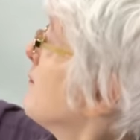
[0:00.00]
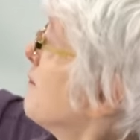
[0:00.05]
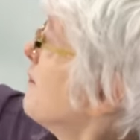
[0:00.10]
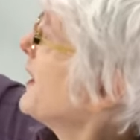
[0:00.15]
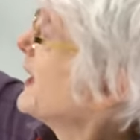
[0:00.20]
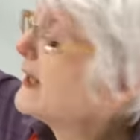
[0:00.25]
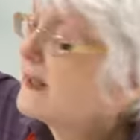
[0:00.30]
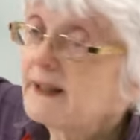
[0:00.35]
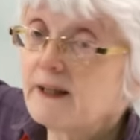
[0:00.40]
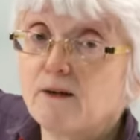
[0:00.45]

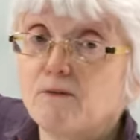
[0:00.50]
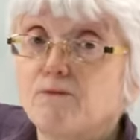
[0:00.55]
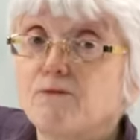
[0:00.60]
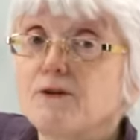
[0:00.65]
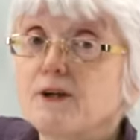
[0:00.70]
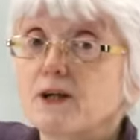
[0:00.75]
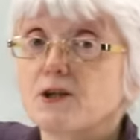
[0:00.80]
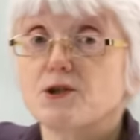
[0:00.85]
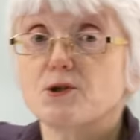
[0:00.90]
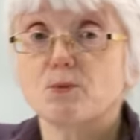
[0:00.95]
fairly
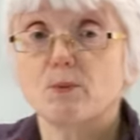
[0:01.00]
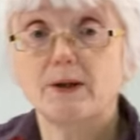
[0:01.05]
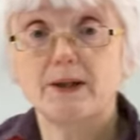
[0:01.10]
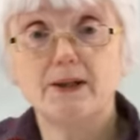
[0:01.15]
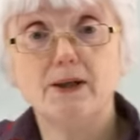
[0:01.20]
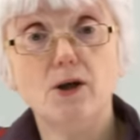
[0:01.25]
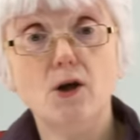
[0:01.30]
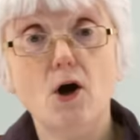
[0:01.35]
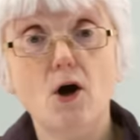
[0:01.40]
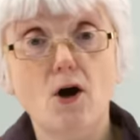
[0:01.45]
obvious with
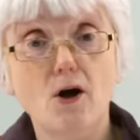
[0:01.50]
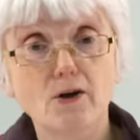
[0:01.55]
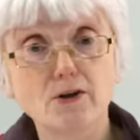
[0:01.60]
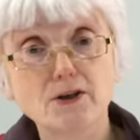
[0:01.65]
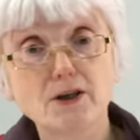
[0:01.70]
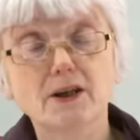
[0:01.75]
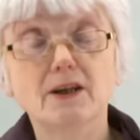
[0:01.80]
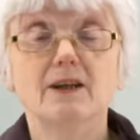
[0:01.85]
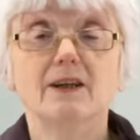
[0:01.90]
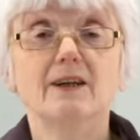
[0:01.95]

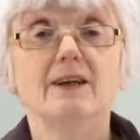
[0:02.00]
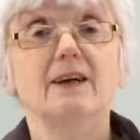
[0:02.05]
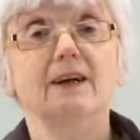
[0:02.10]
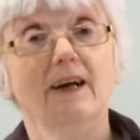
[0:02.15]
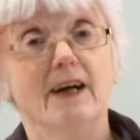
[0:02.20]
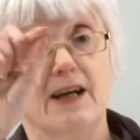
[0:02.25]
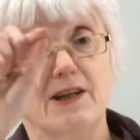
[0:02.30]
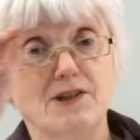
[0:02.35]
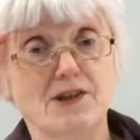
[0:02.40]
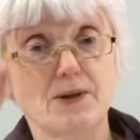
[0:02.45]
none
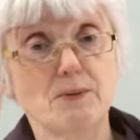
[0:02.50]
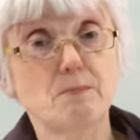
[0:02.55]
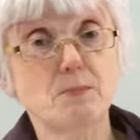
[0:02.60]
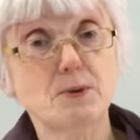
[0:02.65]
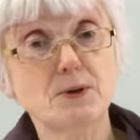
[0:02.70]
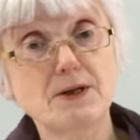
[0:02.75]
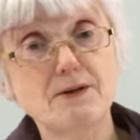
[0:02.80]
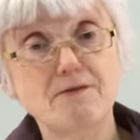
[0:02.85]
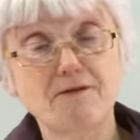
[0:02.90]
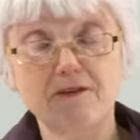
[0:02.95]
as the
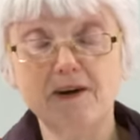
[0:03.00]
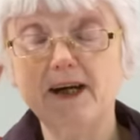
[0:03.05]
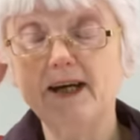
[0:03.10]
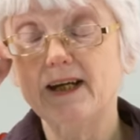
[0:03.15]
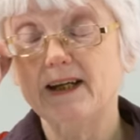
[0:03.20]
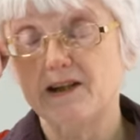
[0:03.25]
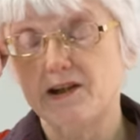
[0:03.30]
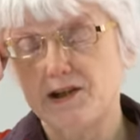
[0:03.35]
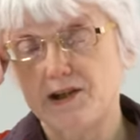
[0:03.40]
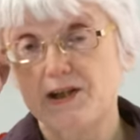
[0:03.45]

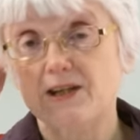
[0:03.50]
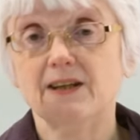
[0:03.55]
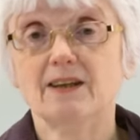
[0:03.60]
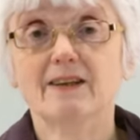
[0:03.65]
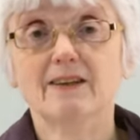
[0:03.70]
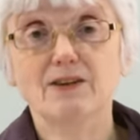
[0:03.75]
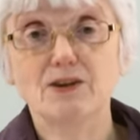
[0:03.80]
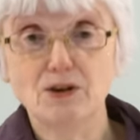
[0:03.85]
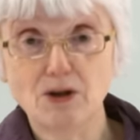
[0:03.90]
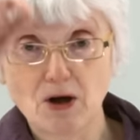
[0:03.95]
prefix.
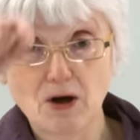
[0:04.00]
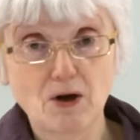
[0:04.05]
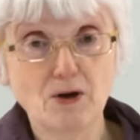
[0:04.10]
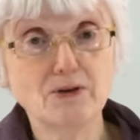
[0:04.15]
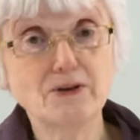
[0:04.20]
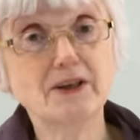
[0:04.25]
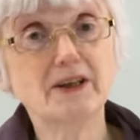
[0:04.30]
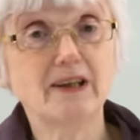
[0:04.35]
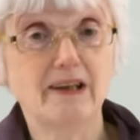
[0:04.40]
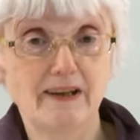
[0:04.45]

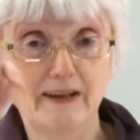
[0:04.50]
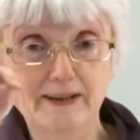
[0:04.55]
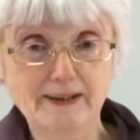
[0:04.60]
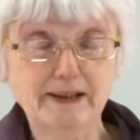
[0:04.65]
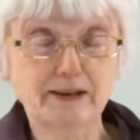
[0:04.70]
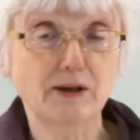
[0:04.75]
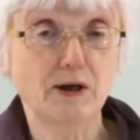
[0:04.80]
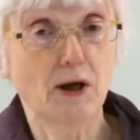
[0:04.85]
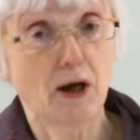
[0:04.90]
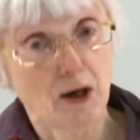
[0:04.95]
None, like
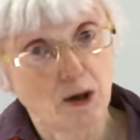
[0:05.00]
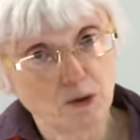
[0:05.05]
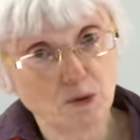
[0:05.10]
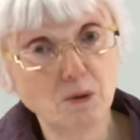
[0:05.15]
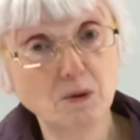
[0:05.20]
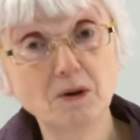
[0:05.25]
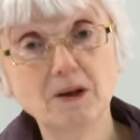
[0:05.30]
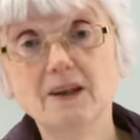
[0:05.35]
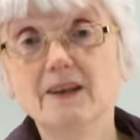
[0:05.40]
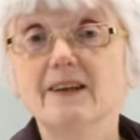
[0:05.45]

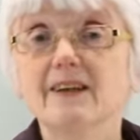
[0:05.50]
no.